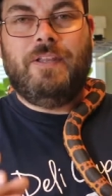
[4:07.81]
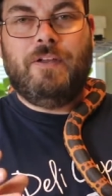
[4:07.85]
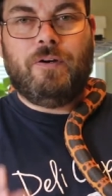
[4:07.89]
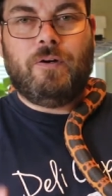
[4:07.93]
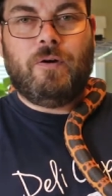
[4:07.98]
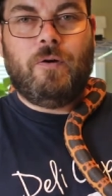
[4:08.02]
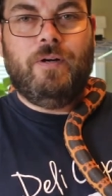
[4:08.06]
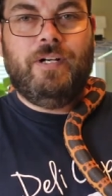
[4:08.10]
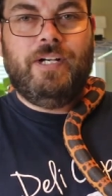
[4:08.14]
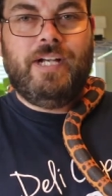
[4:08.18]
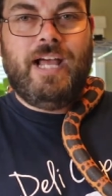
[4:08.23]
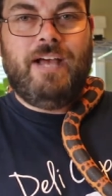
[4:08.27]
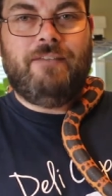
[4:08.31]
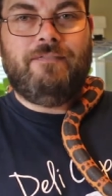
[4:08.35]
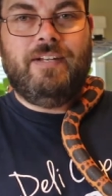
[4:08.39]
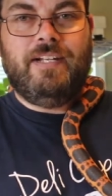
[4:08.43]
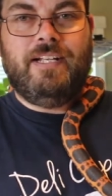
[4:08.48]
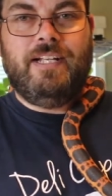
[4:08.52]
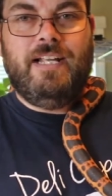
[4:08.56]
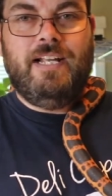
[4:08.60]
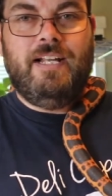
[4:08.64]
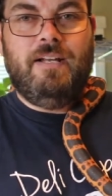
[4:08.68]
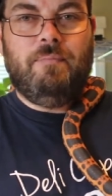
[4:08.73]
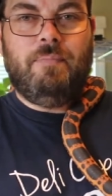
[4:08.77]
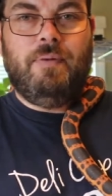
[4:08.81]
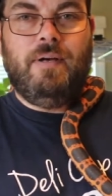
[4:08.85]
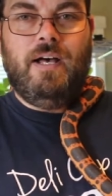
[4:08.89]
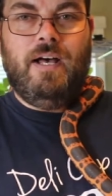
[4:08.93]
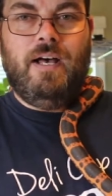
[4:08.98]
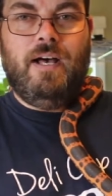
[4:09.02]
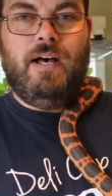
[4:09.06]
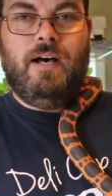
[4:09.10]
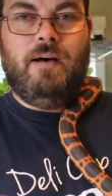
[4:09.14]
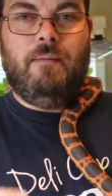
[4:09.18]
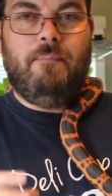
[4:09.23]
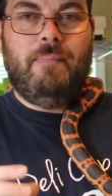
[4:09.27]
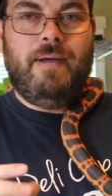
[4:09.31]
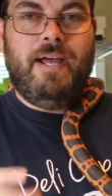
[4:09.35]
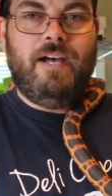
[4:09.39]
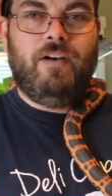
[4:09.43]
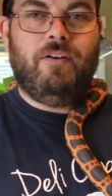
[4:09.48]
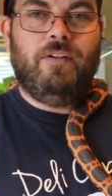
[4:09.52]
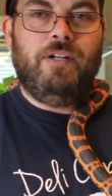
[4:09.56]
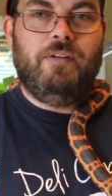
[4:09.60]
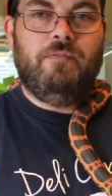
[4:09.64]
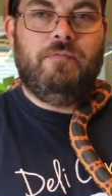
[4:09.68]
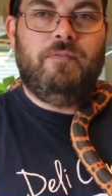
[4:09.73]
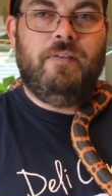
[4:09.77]
they're going to have to keep a
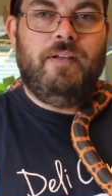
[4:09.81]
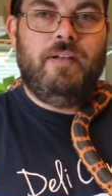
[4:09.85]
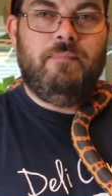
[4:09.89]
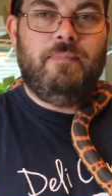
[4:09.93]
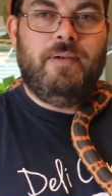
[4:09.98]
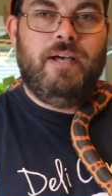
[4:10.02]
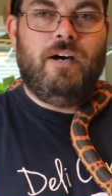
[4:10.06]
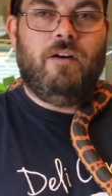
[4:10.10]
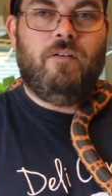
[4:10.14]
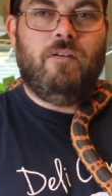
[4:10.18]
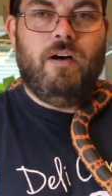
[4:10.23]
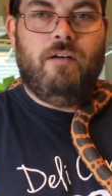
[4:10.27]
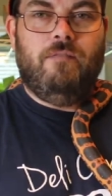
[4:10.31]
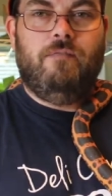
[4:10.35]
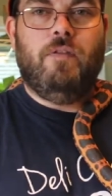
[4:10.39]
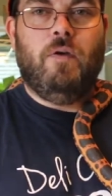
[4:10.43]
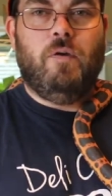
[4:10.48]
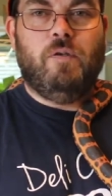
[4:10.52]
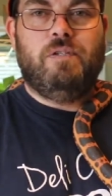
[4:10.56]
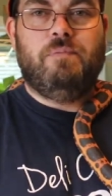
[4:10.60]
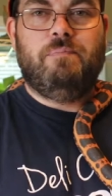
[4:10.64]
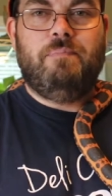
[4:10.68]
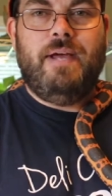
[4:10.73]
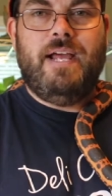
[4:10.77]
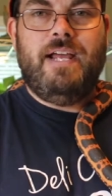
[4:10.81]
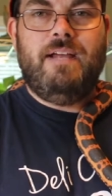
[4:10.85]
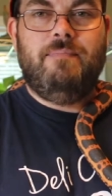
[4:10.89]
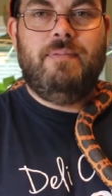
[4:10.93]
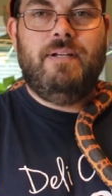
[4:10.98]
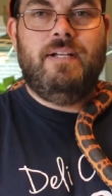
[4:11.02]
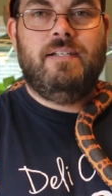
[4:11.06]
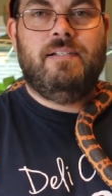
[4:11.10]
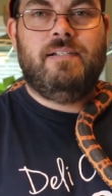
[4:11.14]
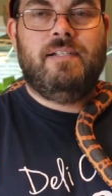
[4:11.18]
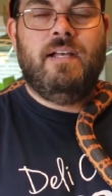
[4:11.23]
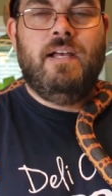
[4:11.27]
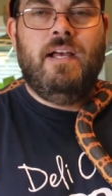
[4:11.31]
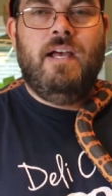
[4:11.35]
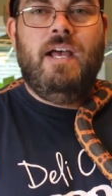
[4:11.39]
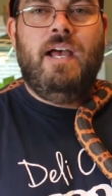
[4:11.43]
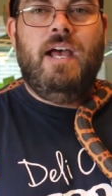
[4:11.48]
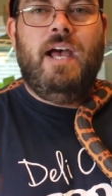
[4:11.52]
male and a female of those babies